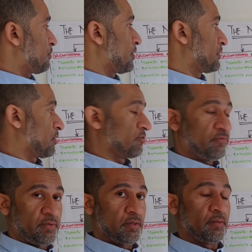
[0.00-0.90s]
point of
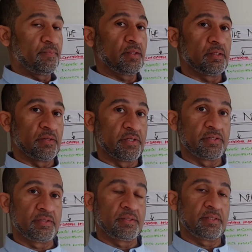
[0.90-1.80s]

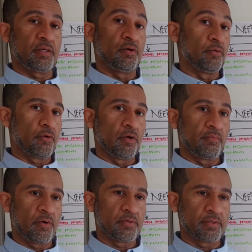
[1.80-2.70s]
this overall
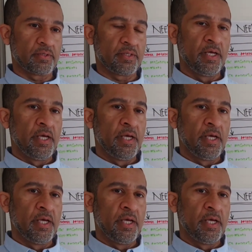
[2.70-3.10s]
process.